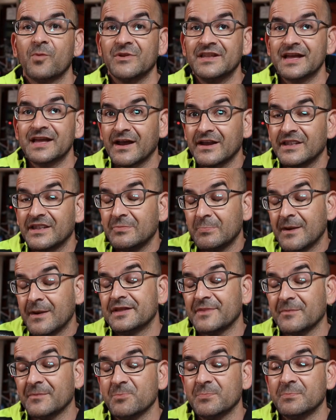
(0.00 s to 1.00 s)
there as
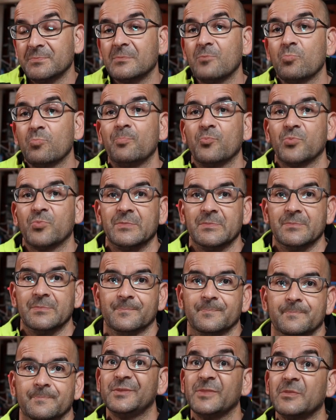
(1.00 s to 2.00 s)
well.
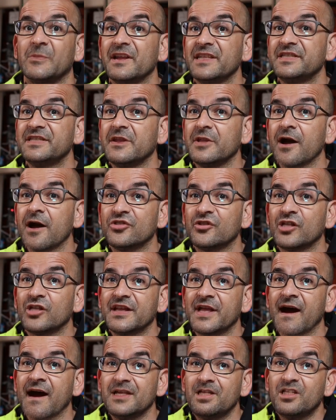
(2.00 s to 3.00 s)
If you have
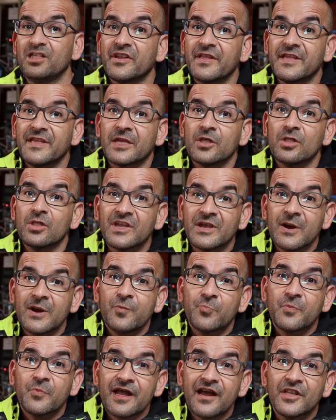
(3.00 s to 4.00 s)
been lucky, a
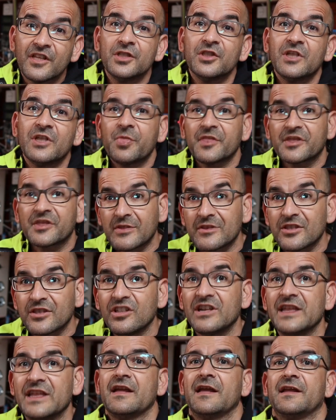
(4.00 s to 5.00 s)
seacock may have stopped the
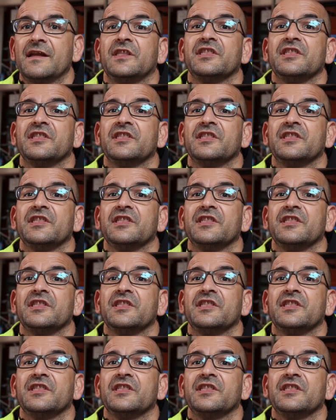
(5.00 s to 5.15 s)
leak.